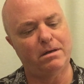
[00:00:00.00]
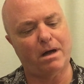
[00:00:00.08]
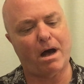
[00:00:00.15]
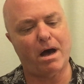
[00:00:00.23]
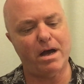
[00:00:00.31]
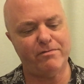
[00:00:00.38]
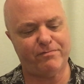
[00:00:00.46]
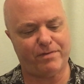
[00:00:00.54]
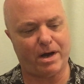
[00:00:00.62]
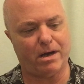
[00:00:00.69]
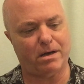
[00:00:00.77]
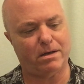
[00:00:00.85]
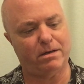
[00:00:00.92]
I
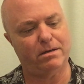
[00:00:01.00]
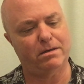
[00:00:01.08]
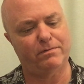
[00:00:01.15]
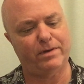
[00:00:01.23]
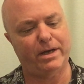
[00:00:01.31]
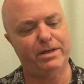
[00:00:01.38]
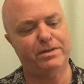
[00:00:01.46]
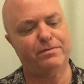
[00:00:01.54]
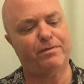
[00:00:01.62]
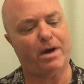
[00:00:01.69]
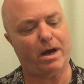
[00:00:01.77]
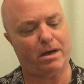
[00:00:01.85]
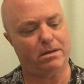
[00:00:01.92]
fuck, face
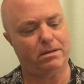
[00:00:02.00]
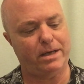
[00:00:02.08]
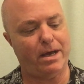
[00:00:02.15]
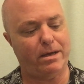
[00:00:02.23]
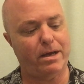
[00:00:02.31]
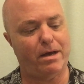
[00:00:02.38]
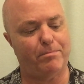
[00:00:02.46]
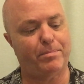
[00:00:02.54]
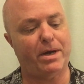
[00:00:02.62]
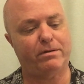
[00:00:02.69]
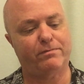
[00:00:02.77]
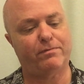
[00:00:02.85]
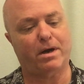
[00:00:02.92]
fuck, yeah,
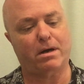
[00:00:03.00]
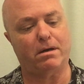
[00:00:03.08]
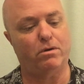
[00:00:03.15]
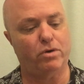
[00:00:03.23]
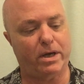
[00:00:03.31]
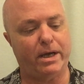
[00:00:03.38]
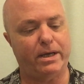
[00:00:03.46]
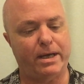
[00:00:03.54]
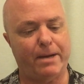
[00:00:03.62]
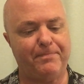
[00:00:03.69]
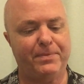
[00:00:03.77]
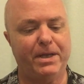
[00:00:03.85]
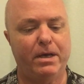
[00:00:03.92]
butt fucker. Okay,
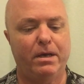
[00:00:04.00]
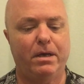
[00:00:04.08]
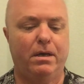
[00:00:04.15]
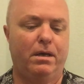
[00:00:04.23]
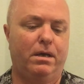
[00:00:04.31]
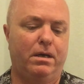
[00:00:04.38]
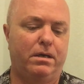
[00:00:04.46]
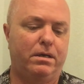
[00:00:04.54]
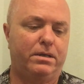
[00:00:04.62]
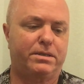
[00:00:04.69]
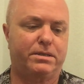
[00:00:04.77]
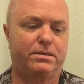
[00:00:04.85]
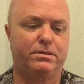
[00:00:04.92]
yep.
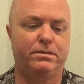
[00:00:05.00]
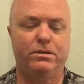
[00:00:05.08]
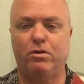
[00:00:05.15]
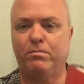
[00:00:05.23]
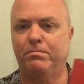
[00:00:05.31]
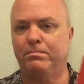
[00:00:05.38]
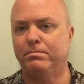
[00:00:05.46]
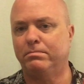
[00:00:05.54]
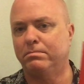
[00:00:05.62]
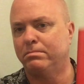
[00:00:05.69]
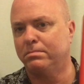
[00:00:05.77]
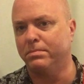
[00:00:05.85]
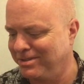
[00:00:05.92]
It's, you know.
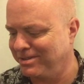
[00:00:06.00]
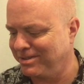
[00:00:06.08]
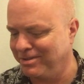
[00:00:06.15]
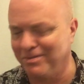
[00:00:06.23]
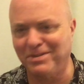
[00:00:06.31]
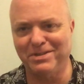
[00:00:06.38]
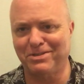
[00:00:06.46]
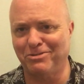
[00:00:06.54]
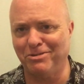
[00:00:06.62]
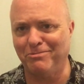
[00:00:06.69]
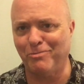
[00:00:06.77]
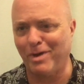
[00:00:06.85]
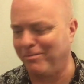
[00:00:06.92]
You know, this
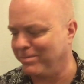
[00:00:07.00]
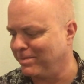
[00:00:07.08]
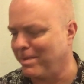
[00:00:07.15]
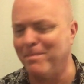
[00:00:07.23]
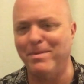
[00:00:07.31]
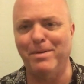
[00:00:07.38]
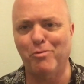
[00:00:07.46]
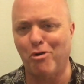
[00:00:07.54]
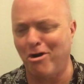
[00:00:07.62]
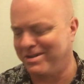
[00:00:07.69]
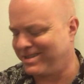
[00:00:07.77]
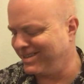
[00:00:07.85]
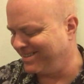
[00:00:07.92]
could well be my
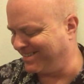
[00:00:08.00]
memoirs.